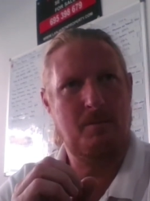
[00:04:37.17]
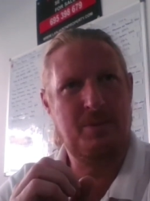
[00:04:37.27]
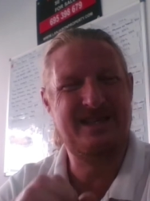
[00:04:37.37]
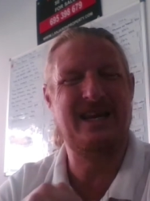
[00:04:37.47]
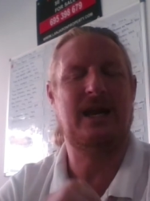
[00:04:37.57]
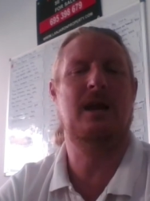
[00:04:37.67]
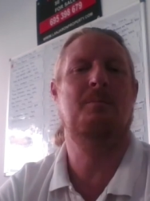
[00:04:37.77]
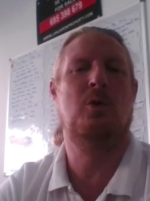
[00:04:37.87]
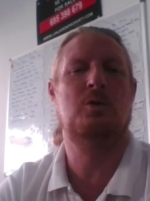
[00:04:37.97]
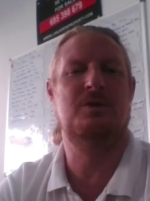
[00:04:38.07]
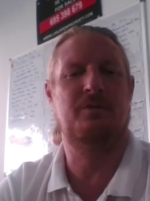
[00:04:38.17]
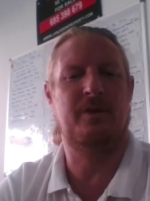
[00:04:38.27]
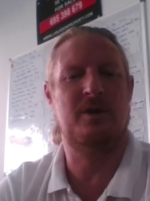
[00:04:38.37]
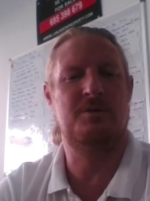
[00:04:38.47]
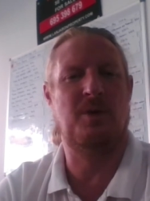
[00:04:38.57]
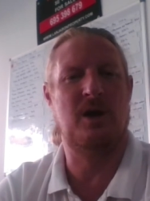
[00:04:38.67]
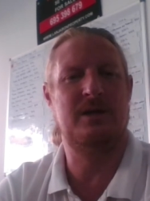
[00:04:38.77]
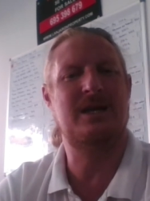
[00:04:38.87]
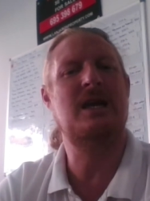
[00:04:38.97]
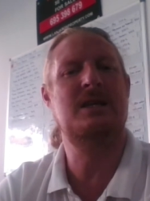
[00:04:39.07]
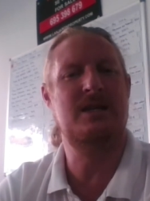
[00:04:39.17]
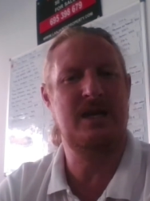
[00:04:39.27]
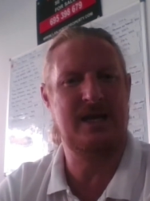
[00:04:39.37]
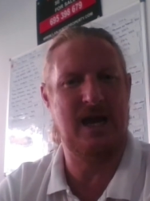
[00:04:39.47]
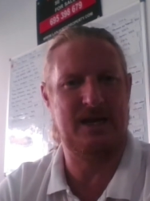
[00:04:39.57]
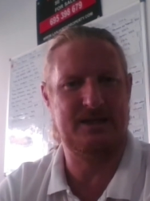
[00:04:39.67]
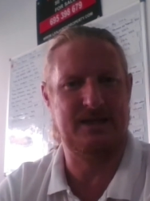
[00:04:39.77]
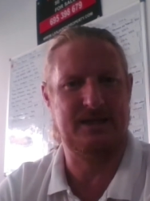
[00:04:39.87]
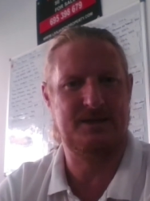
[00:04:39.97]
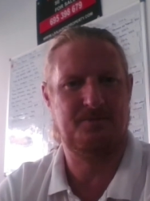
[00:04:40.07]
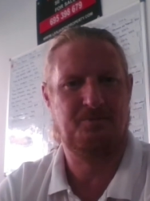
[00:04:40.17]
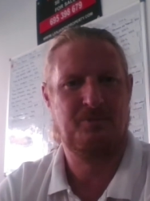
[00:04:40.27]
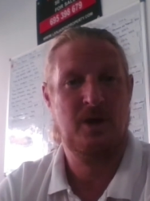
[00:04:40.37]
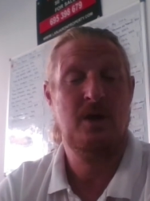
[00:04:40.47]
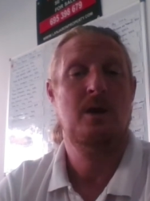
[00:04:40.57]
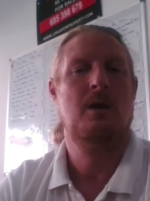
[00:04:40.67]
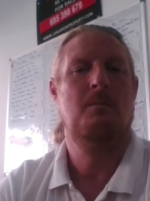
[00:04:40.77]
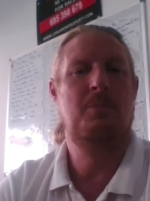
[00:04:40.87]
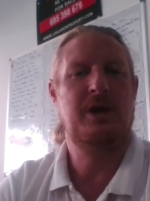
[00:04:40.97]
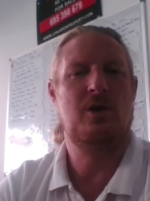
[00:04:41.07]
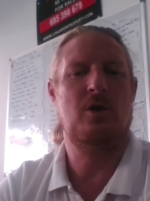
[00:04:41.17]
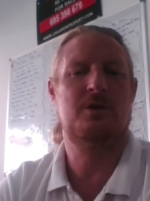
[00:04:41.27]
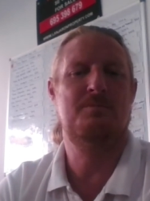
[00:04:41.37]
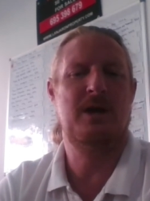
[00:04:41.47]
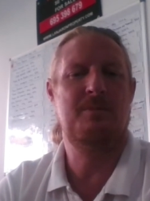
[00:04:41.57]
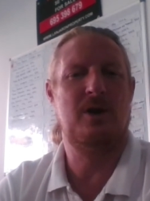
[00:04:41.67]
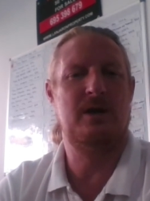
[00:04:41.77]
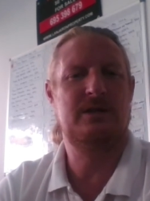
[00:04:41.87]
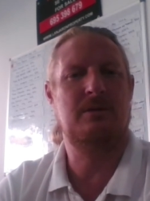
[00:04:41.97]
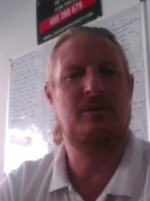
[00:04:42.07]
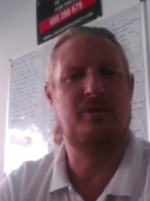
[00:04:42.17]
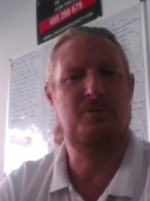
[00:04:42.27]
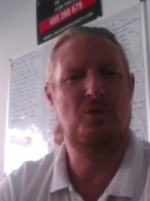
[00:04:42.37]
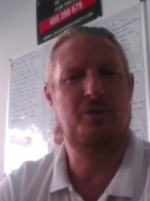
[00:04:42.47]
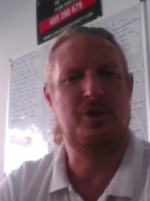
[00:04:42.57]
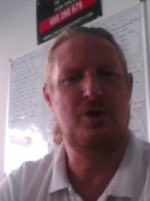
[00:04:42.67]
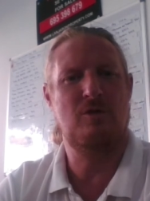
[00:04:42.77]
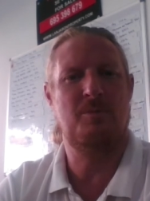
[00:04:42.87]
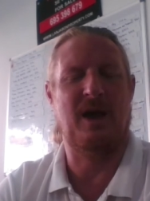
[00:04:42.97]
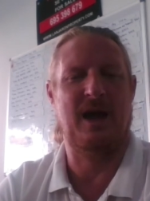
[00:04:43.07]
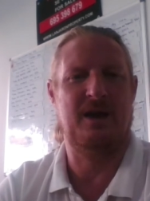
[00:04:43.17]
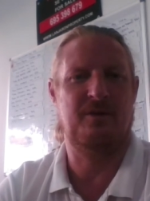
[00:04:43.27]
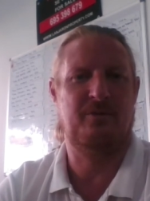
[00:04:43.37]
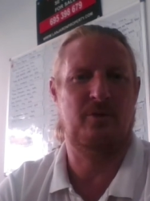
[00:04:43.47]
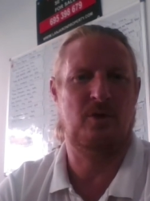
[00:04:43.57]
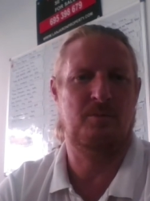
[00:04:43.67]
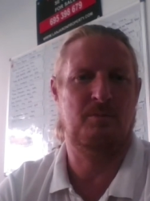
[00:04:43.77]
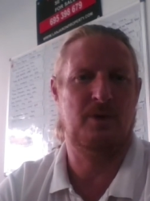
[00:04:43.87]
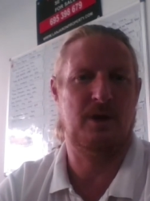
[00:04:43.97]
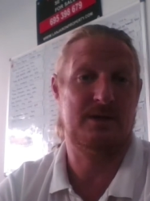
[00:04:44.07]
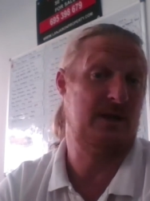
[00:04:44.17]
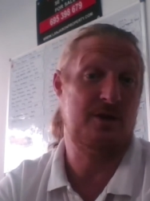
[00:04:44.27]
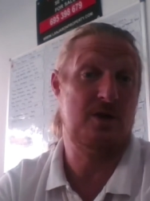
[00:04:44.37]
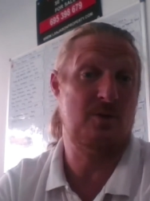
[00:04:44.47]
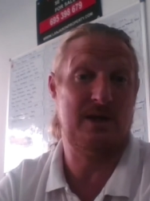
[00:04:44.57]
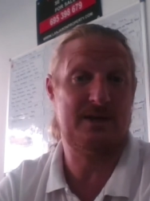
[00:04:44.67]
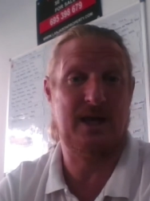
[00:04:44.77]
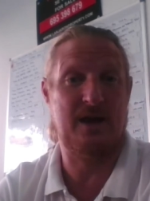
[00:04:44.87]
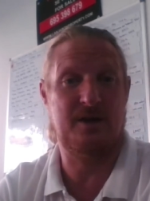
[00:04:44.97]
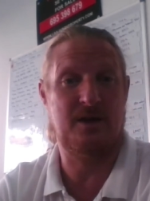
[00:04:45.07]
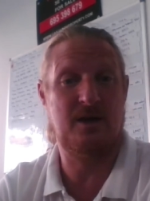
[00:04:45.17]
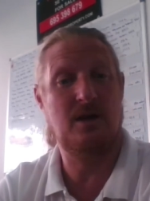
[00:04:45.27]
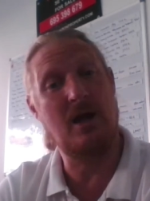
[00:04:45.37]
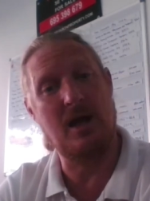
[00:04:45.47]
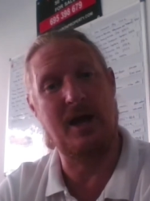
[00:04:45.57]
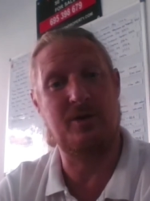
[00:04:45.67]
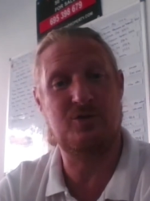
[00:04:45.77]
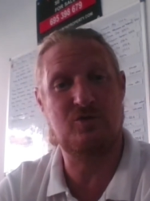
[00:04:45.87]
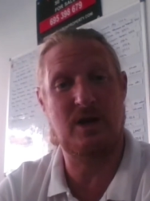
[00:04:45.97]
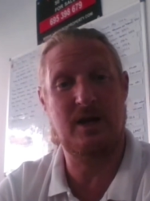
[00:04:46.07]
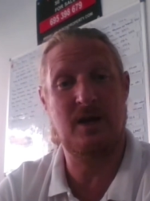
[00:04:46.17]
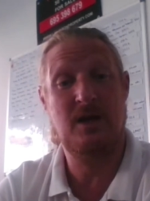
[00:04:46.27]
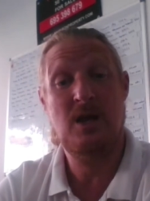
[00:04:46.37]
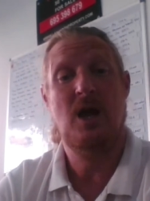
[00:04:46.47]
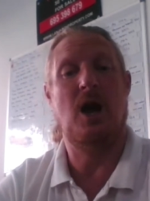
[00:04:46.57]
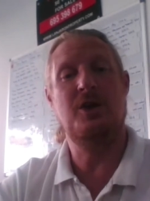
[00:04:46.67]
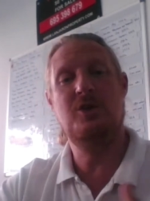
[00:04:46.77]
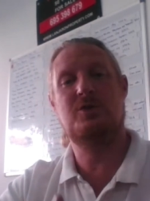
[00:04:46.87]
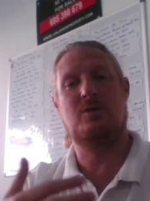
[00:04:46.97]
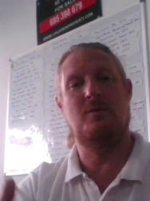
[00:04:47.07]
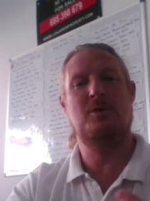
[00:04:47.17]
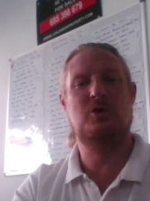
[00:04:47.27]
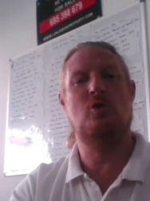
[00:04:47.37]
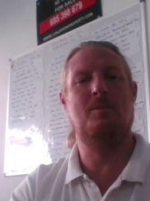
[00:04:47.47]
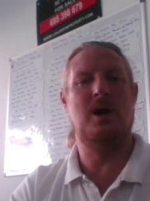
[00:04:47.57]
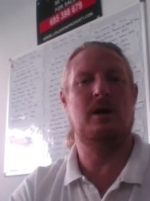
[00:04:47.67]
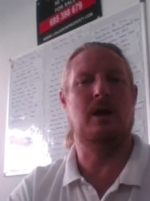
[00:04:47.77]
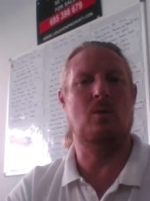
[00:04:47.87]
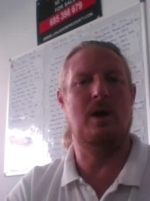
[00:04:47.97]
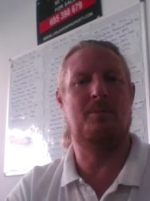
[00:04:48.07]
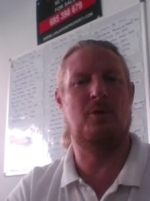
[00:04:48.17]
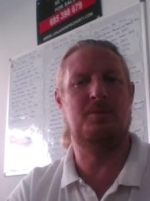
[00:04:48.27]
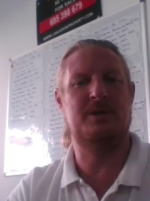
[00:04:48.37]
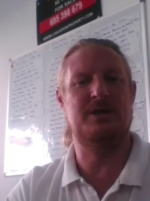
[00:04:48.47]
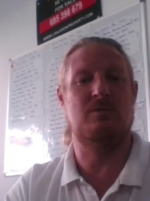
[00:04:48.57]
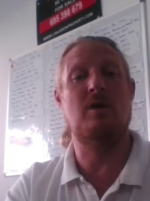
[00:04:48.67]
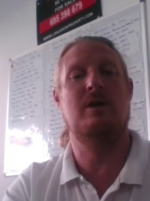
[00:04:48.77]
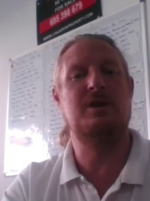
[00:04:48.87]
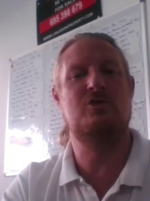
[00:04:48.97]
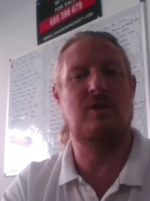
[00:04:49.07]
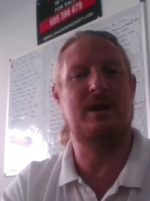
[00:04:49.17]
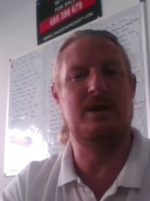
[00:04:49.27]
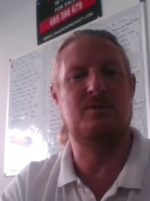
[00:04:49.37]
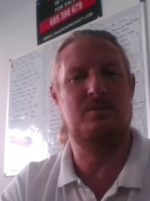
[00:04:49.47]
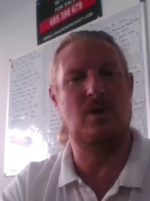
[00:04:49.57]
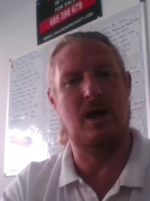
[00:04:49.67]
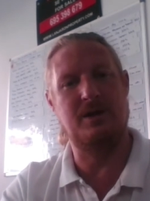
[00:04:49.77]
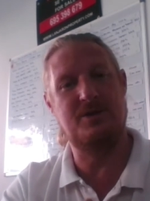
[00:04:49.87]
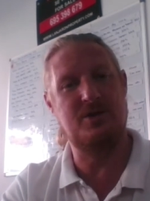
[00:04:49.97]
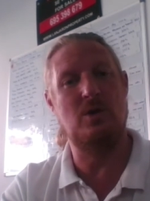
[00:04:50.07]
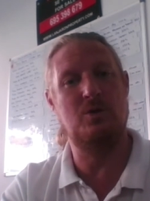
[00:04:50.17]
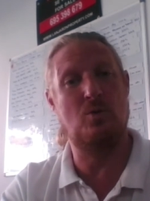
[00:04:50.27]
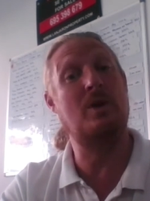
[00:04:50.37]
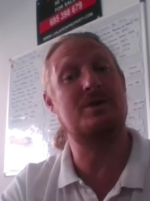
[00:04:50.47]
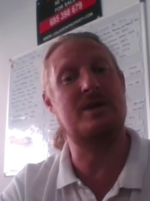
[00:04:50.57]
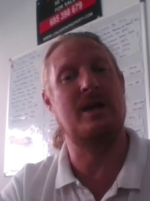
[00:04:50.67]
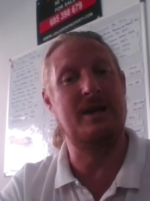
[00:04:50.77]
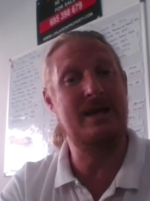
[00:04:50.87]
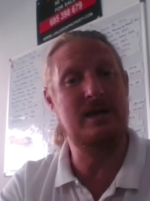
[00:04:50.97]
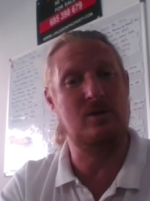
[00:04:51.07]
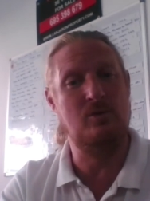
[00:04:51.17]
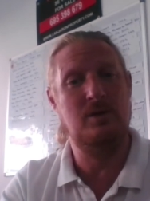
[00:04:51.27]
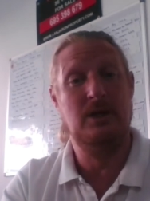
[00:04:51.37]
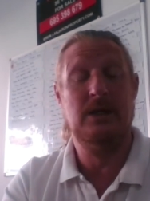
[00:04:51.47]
particularly important for those buyers is legalities, because many buyers coming from Northern Europe and from, say, the US, Canada and Australia are used to a mature market where properties are only traded and sold once they are legal.